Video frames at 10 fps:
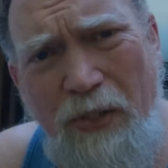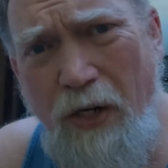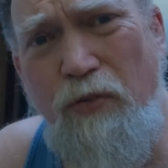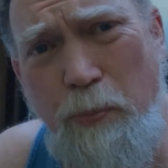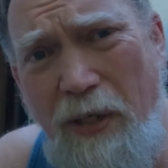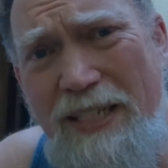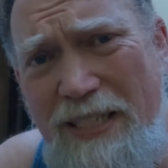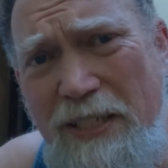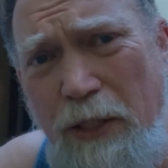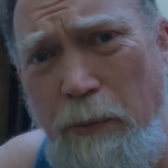overpriced
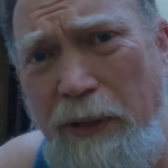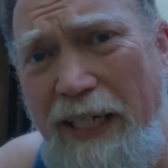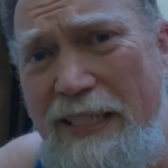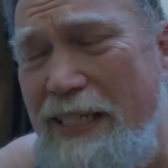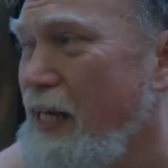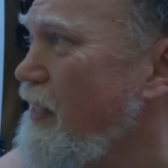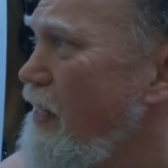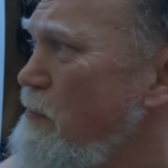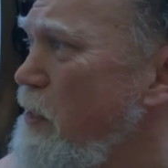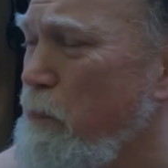steel plates,
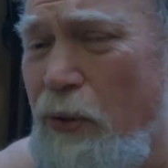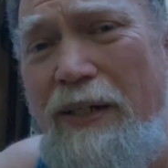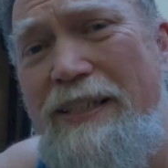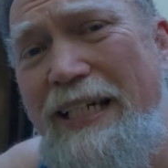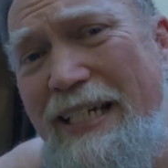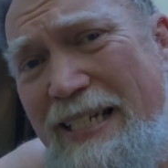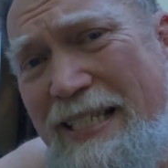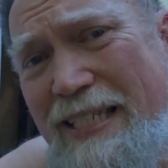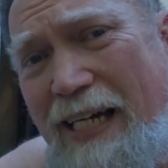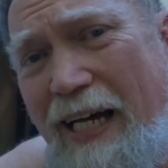that I'm gonna put on the
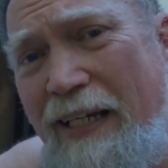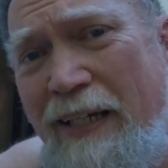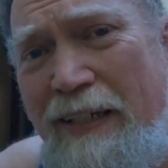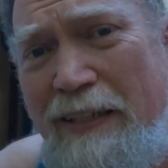inside